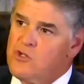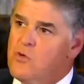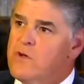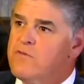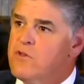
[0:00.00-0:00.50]

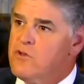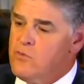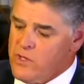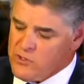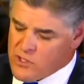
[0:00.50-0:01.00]
So if the
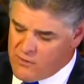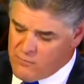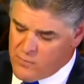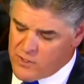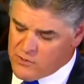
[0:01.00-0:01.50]
U.S.
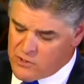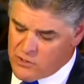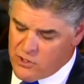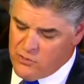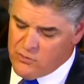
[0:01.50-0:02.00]
government is
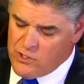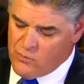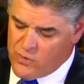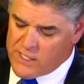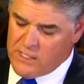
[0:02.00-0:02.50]

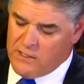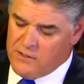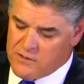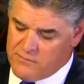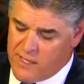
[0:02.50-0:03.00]
accusing
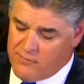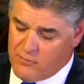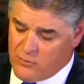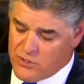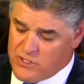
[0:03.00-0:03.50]
WikiLeaks of
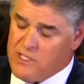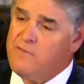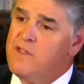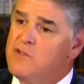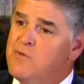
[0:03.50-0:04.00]
having
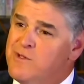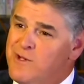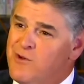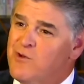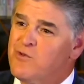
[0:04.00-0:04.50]
received these
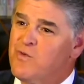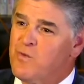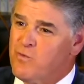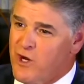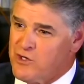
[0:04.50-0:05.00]
materials
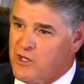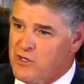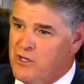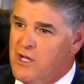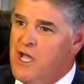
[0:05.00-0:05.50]
from Russia,